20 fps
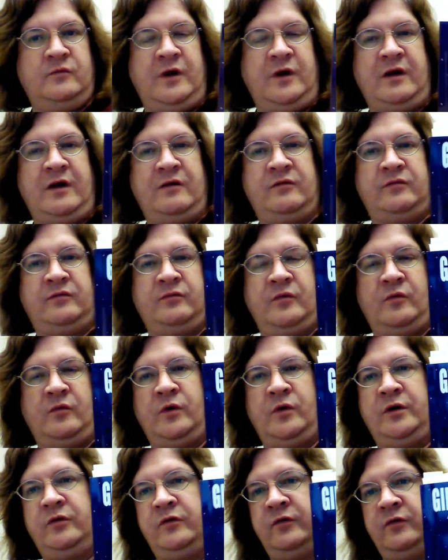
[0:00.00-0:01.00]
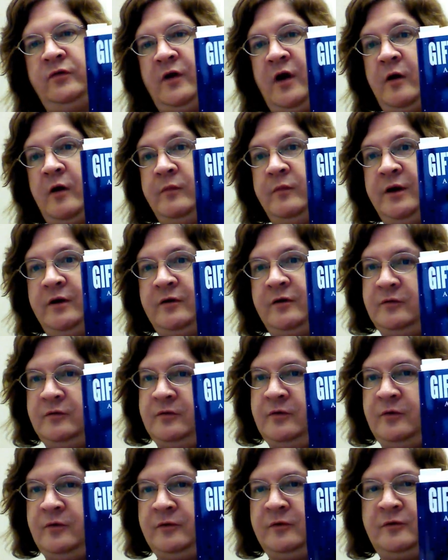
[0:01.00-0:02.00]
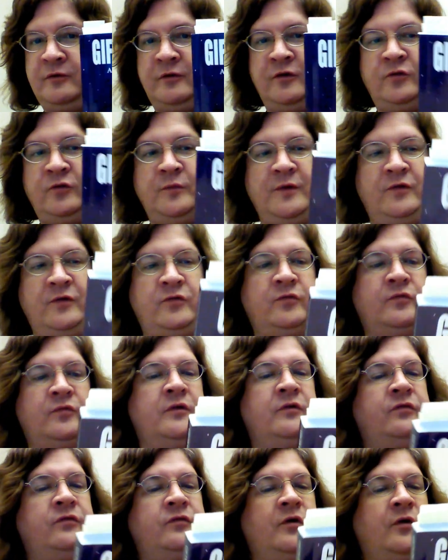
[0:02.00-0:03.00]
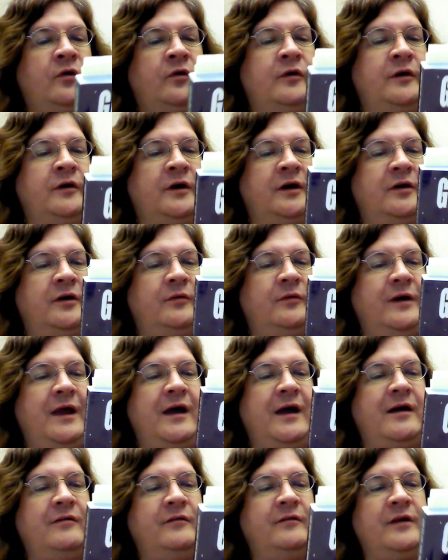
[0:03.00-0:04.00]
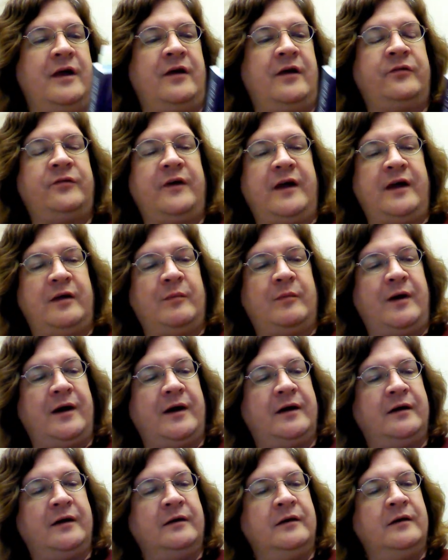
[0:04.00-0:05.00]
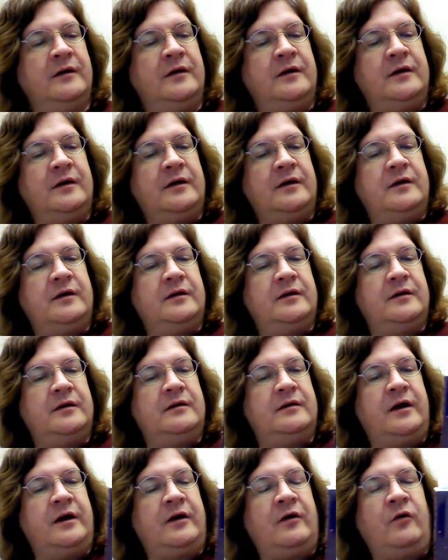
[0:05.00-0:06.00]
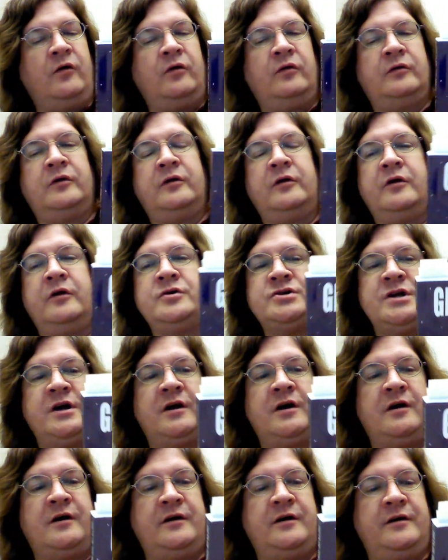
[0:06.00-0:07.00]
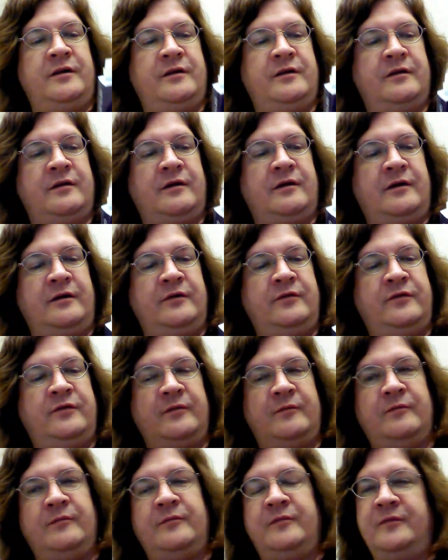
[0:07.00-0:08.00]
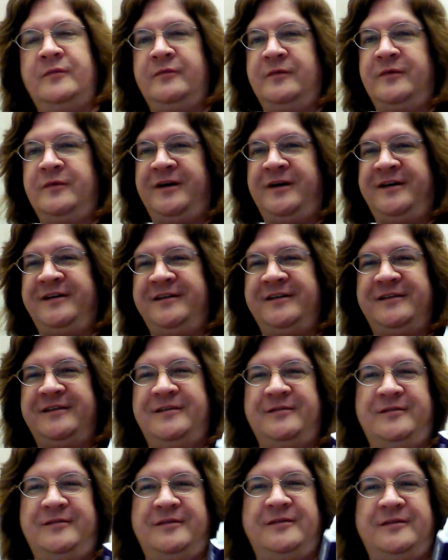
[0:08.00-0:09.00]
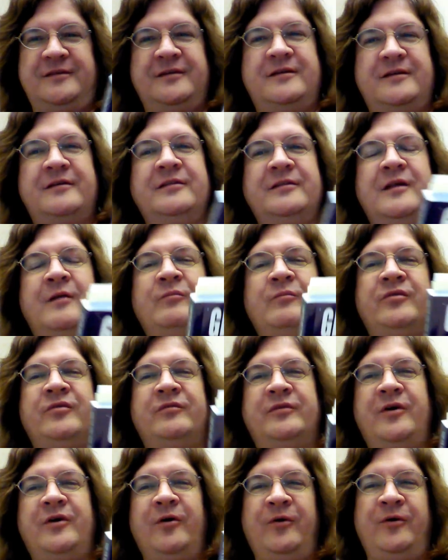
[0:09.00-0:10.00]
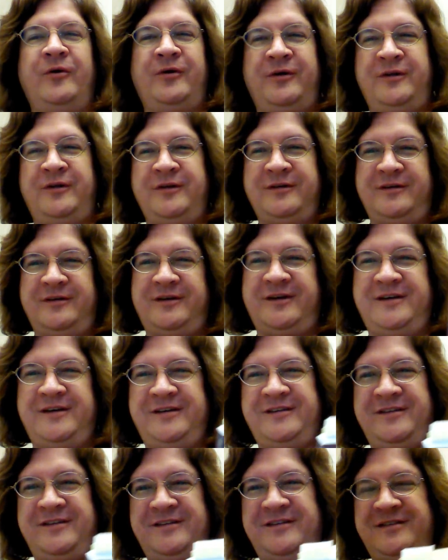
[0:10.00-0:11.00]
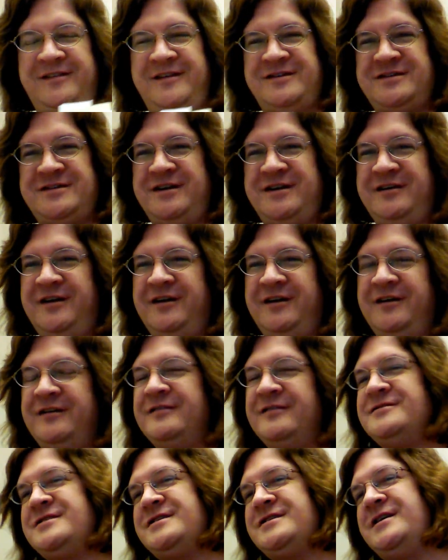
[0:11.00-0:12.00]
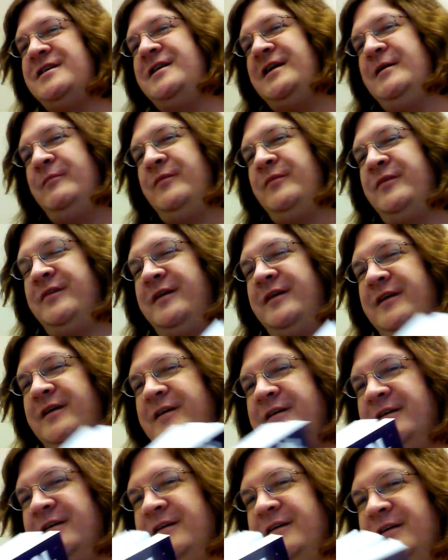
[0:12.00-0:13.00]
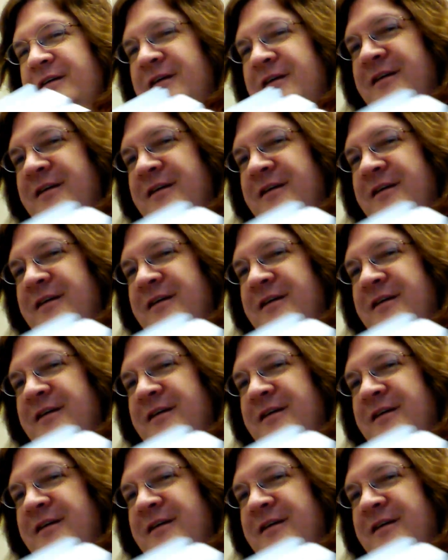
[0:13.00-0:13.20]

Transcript: we have one zombie Christmas story. We have an essay by Nicole Cushing on some lumps of coal that she deems uh,